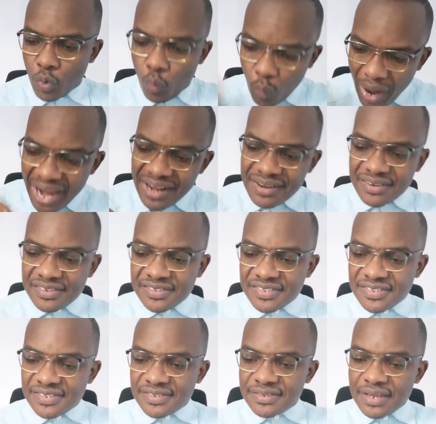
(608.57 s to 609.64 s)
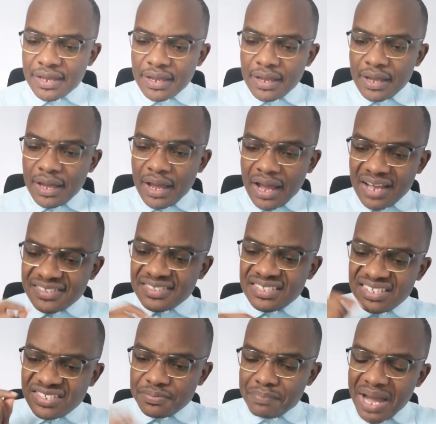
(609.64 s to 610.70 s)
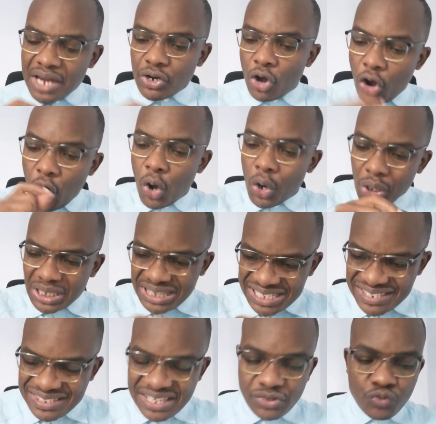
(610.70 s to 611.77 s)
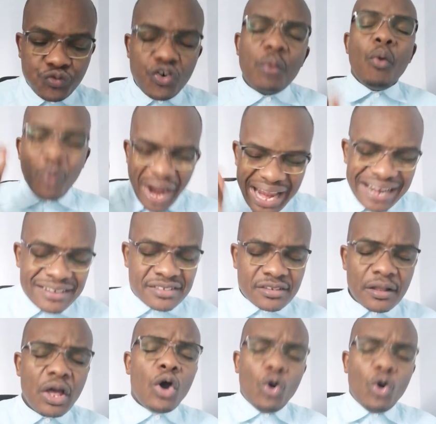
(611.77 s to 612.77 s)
Whence has this man all these things? From whence?